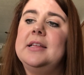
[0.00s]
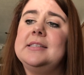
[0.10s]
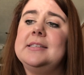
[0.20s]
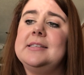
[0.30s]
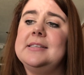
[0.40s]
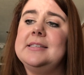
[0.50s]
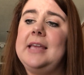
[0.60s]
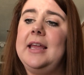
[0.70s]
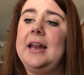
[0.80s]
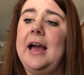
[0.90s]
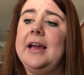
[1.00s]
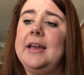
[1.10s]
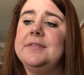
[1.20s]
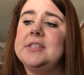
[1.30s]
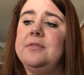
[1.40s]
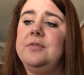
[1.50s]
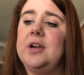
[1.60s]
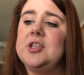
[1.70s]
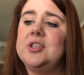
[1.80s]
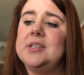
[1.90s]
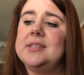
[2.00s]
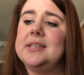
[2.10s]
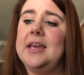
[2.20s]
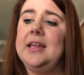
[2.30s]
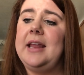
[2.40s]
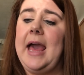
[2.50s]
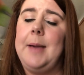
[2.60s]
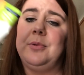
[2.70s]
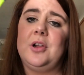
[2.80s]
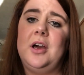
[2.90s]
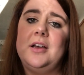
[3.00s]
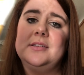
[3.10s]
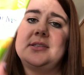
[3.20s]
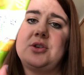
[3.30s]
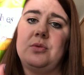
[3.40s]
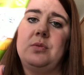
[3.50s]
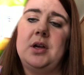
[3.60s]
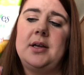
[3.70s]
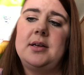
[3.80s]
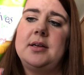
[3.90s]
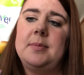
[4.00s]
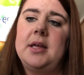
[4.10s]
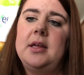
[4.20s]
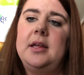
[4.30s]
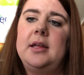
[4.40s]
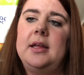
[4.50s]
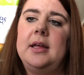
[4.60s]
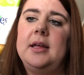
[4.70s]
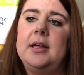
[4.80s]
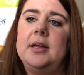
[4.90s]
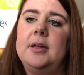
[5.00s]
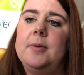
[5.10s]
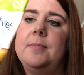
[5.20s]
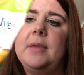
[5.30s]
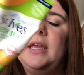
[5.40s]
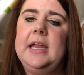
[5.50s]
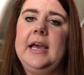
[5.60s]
This is the St. Ives Fresh Skin Apricot Scrub. It